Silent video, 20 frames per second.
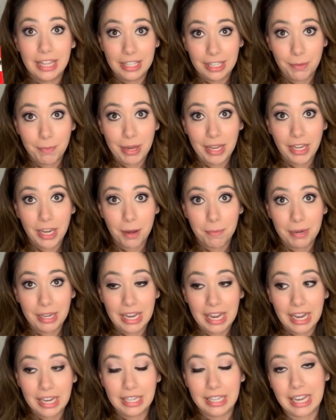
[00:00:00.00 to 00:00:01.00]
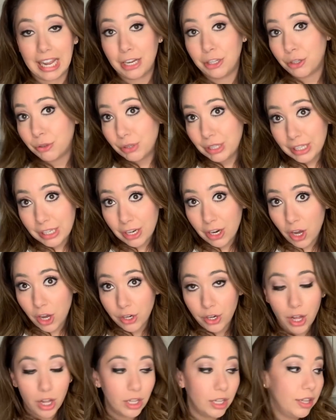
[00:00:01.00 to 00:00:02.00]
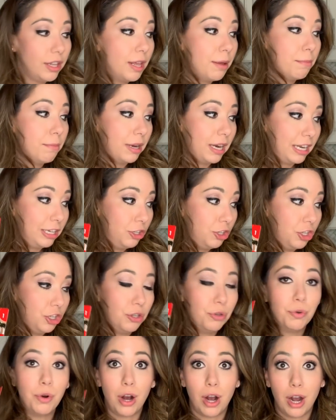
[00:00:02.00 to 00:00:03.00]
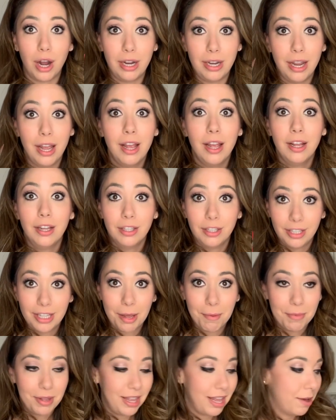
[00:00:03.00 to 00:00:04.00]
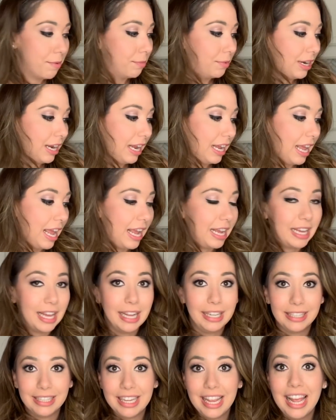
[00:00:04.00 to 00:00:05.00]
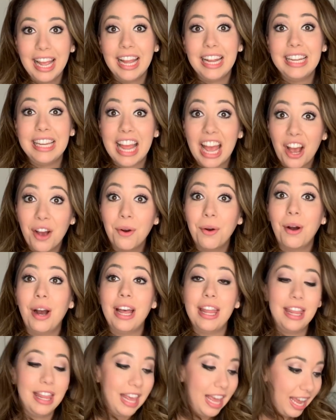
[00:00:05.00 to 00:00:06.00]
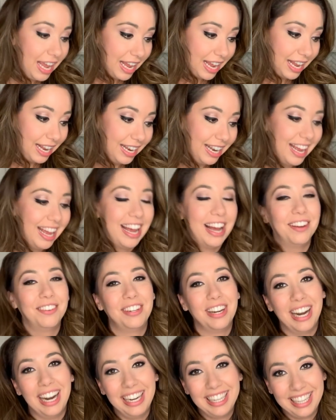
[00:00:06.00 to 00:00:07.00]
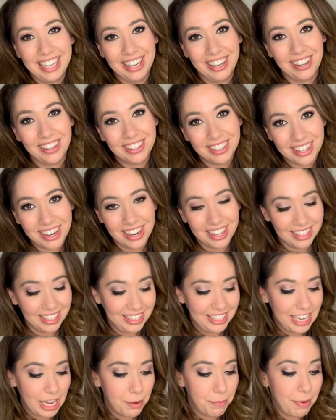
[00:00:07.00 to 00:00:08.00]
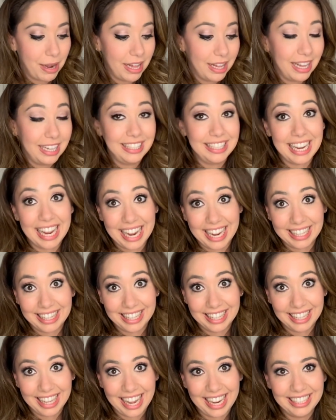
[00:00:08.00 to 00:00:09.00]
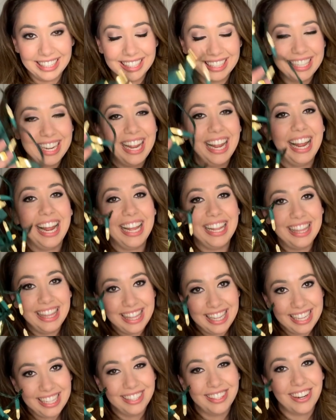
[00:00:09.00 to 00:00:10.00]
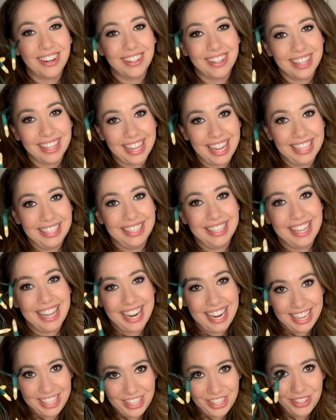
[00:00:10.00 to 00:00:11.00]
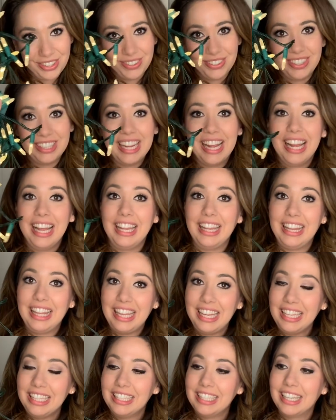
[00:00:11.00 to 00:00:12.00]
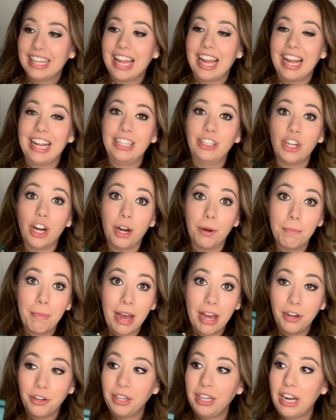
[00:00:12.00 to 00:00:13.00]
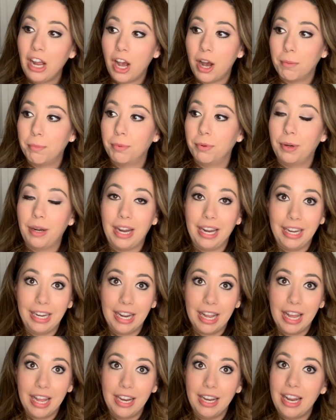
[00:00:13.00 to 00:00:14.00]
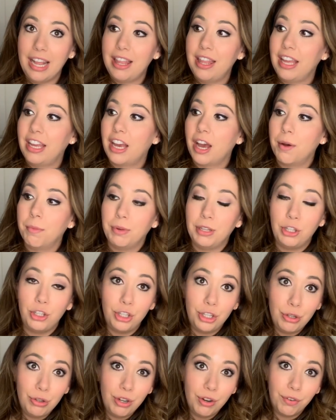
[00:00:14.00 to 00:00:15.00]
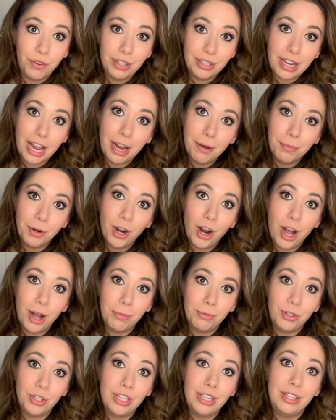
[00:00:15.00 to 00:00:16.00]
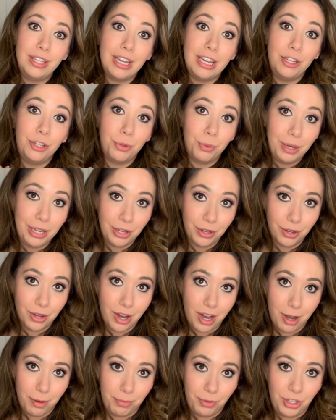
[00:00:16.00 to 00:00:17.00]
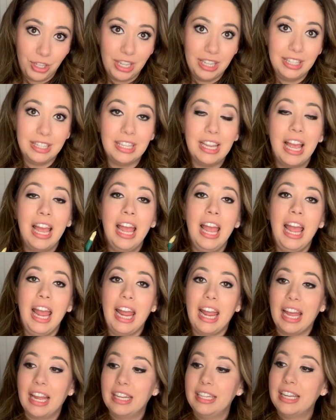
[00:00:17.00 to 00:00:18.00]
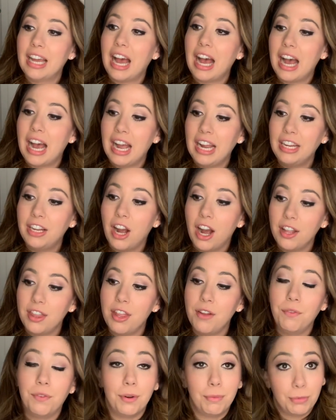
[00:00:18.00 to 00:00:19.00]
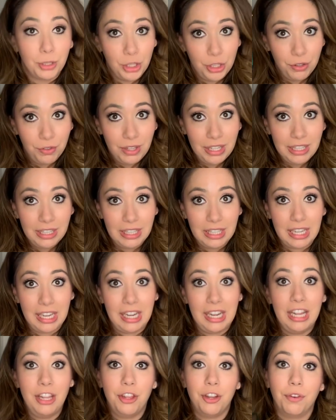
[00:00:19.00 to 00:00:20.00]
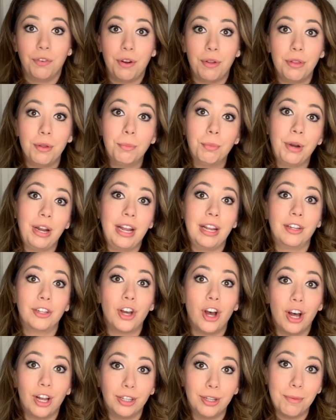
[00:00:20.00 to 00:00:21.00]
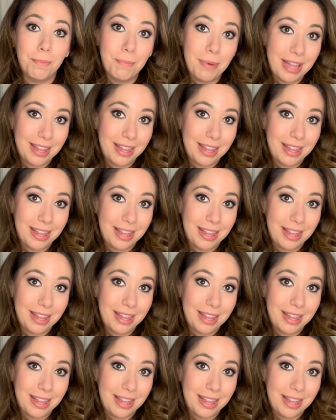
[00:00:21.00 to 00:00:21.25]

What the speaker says: this may come in handy. I don't need it on all of them, but I do on some of them when I hang it. Now then, after I get all the garland up, I like to add the lights. and these are the lights that I use. These lights are battery operated and they come with 2 different timer options and twinkle options. And I got them from QVC. They're from the brand called